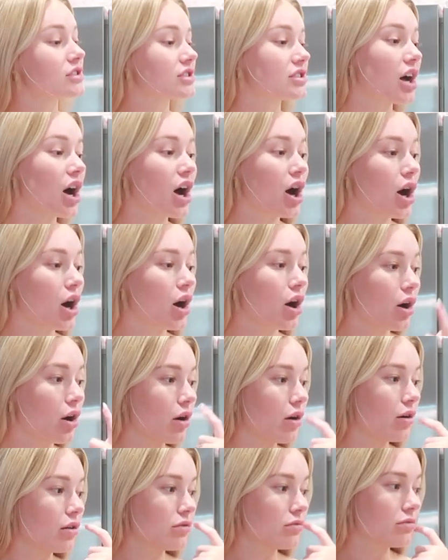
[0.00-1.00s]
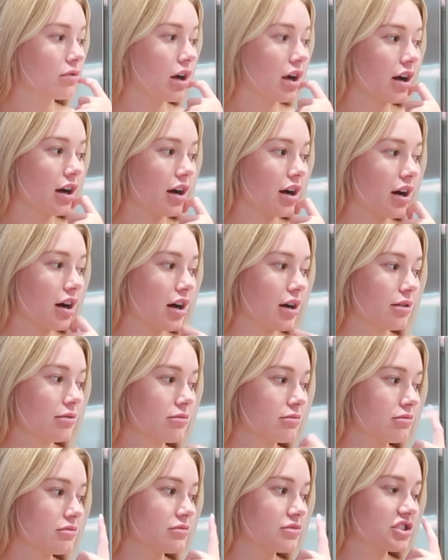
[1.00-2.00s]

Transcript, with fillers: So, um,